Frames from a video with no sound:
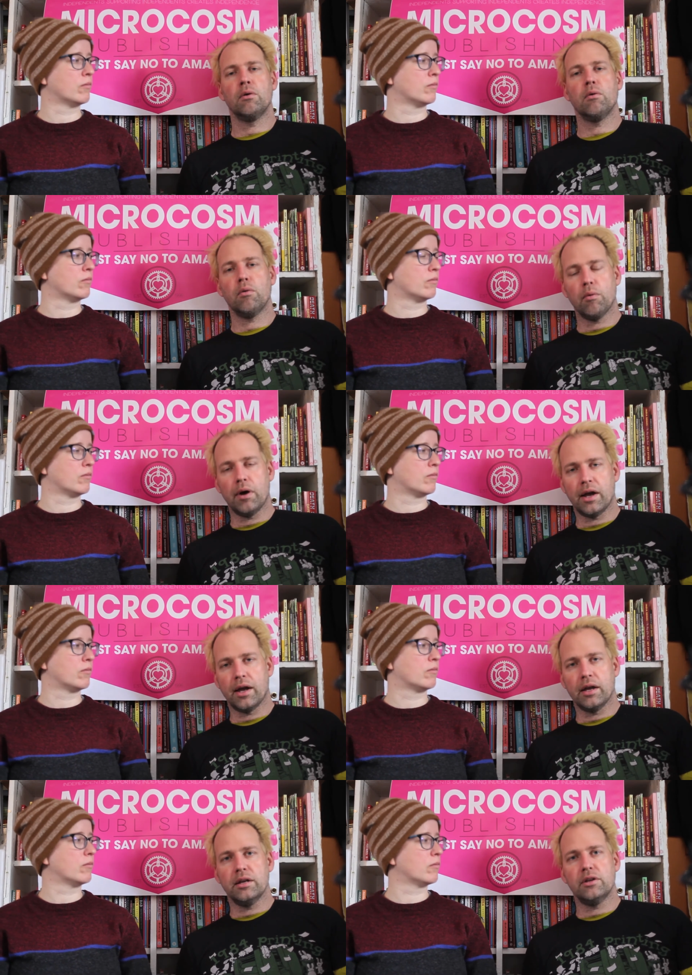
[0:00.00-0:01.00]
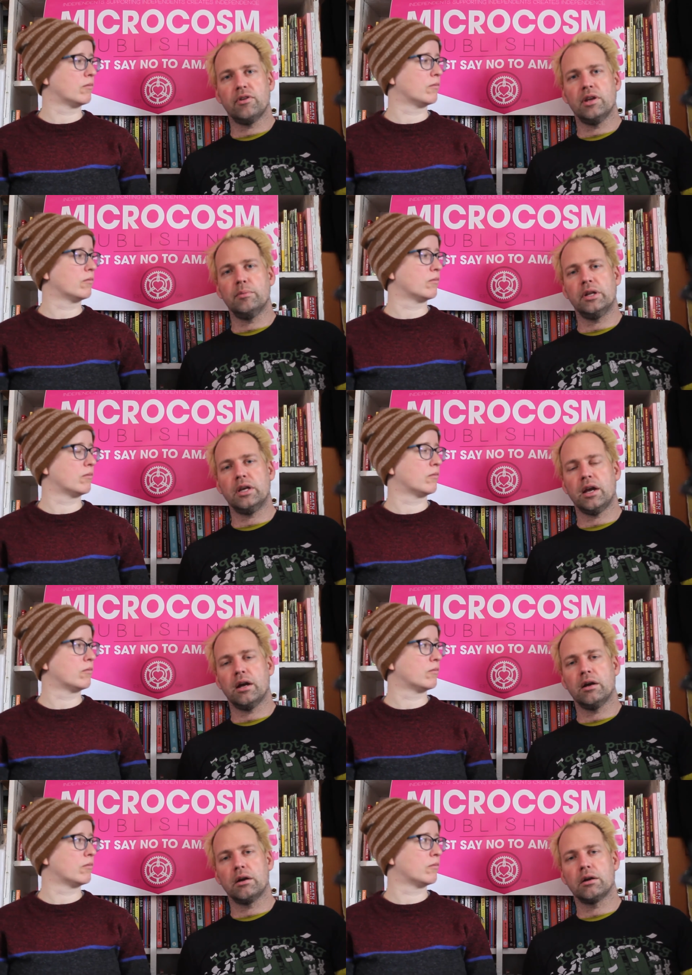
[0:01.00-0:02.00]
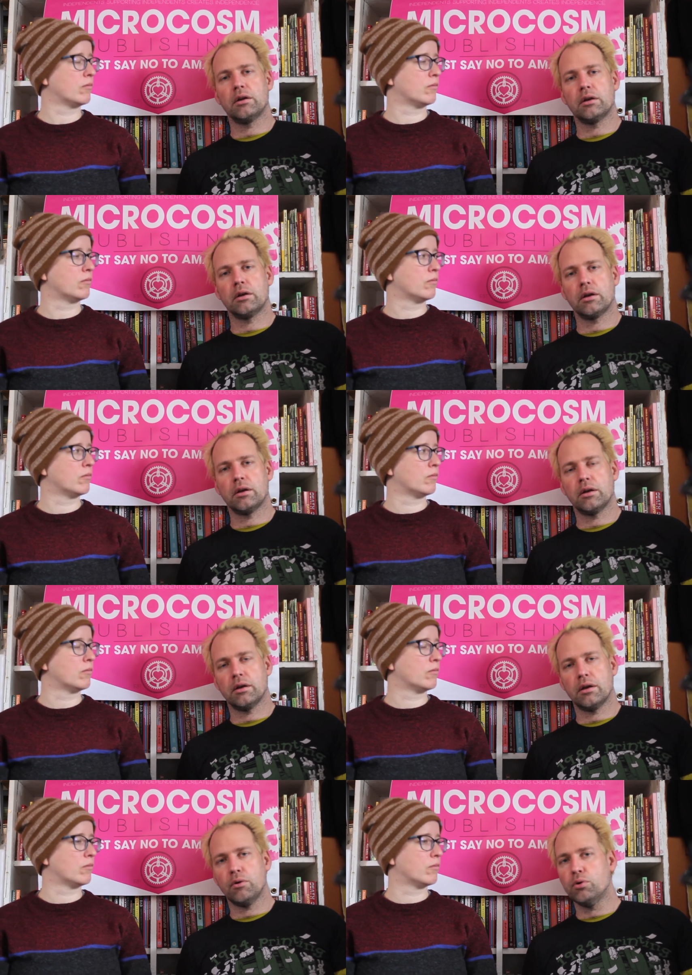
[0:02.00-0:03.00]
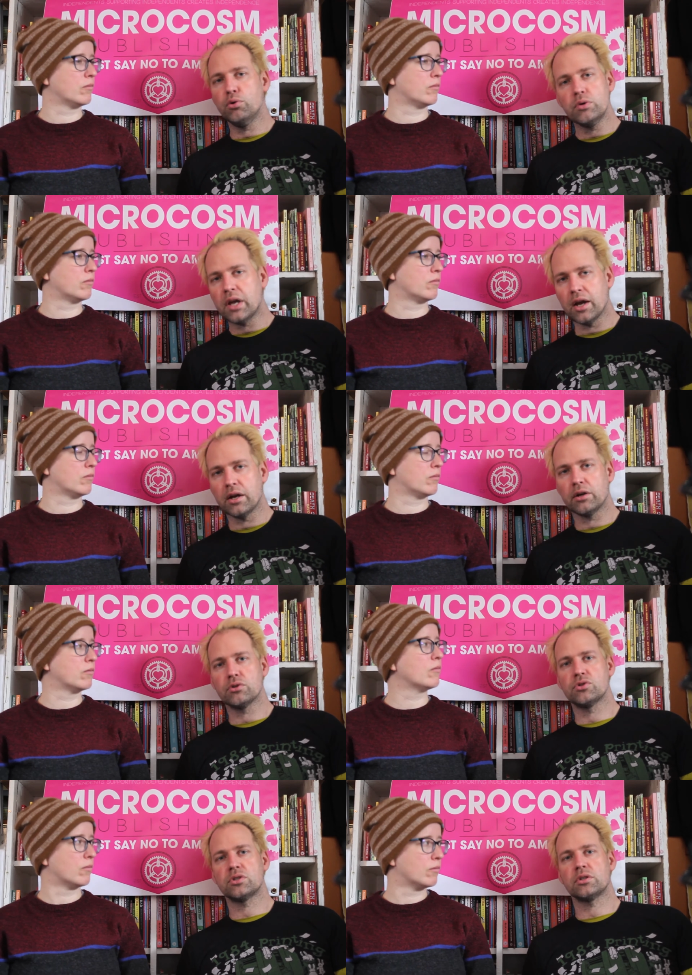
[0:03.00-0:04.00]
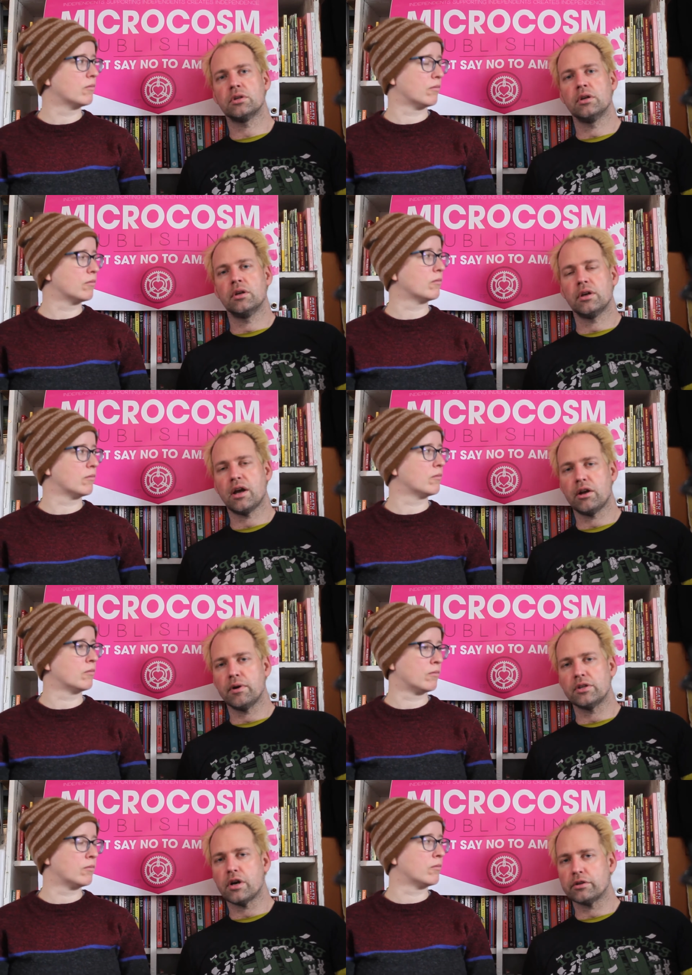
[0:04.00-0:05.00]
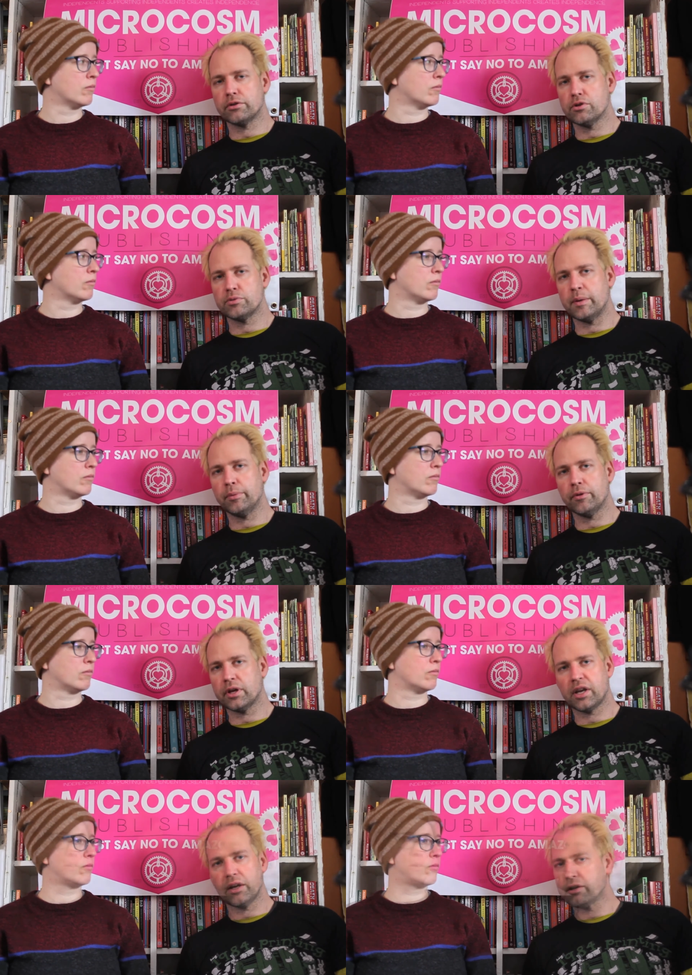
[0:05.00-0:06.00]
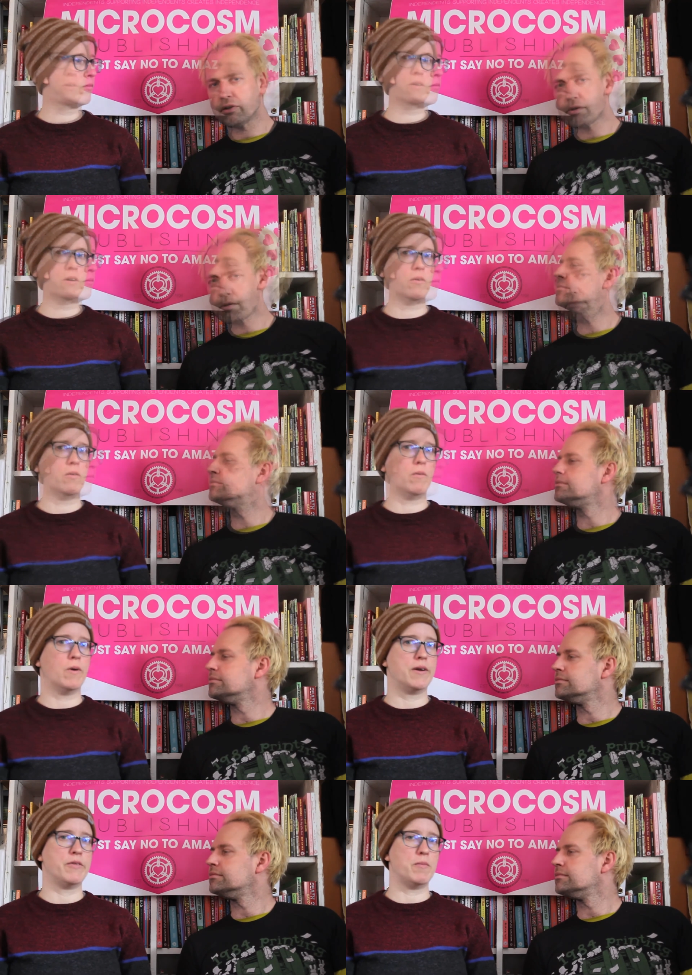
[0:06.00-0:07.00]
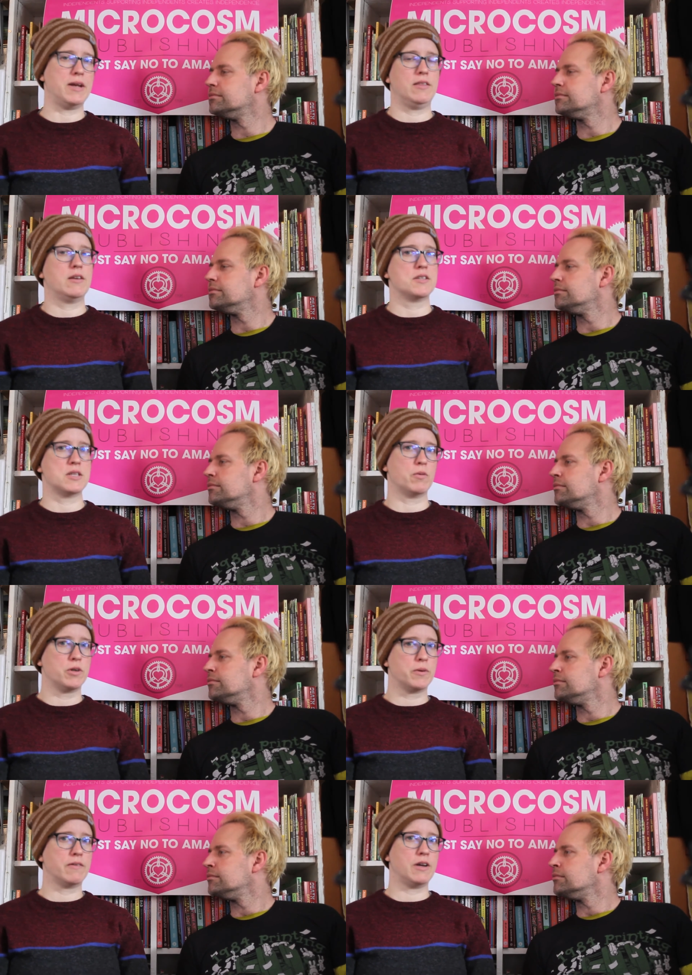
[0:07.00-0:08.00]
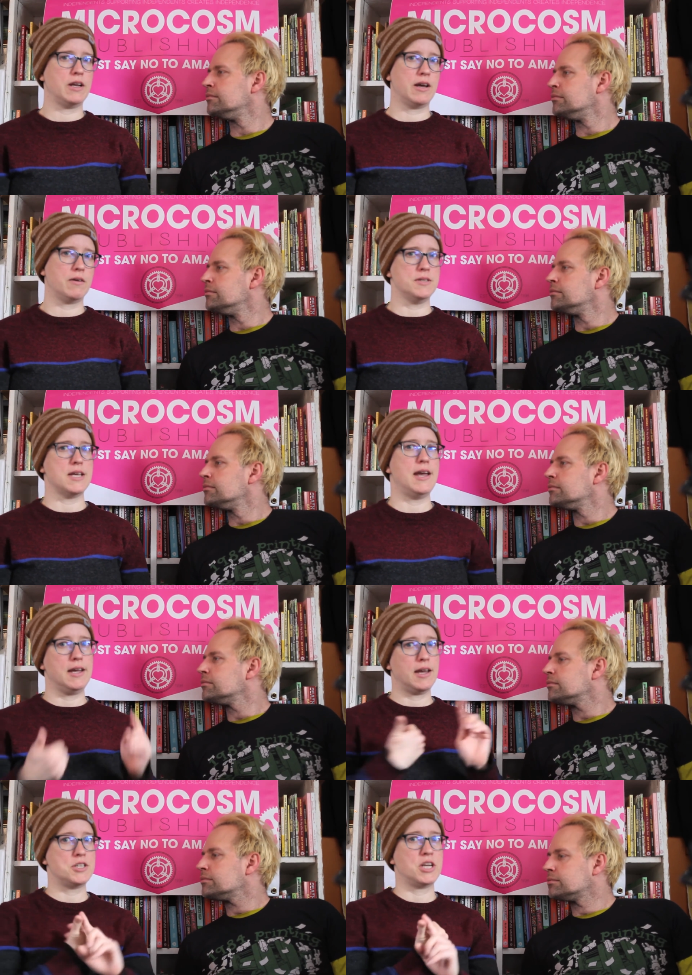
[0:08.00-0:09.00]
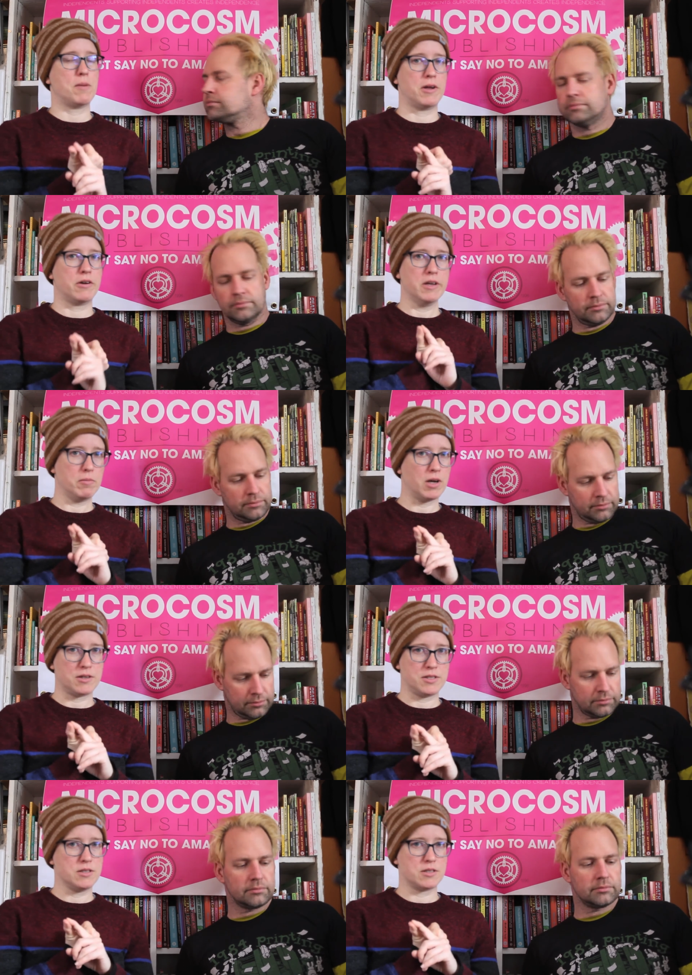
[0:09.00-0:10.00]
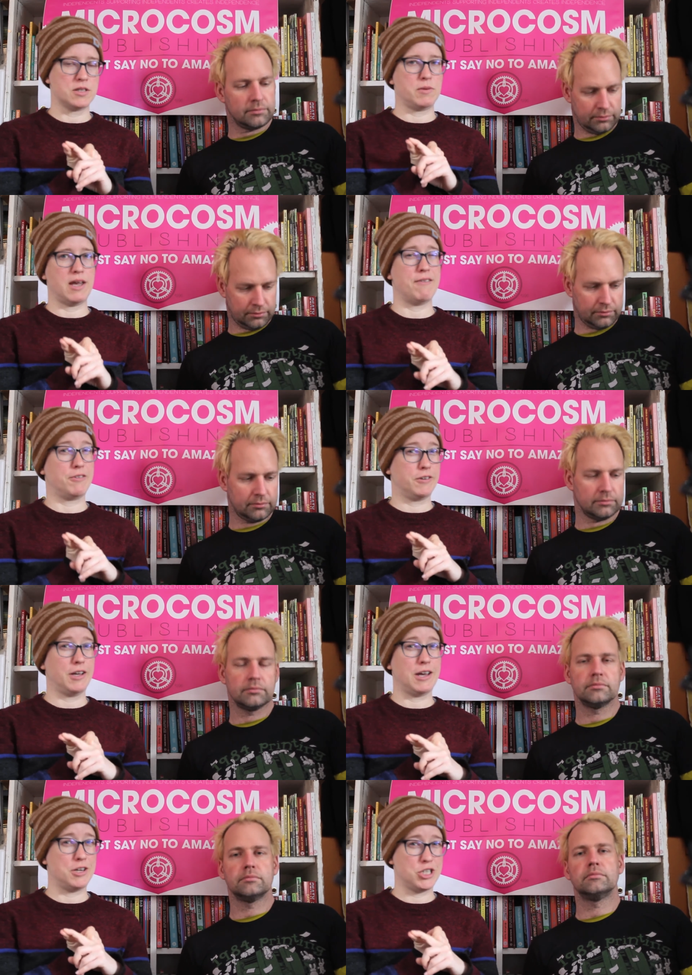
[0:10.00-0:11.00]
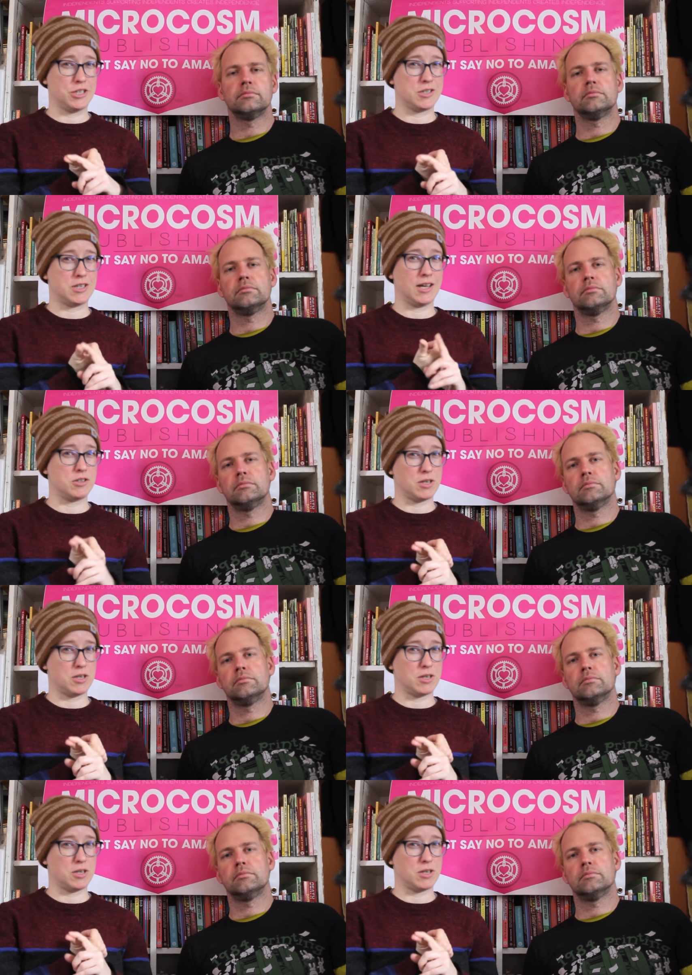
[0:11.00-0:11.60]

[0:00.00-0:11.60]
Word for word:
Speaker 1: why does anybody care? Who cares? How do I talk to those people that
Speaker 2: cares? Uh, one of the main things that we're doing right now is A, catching up on our inboxes because we haven't really had a chance to catch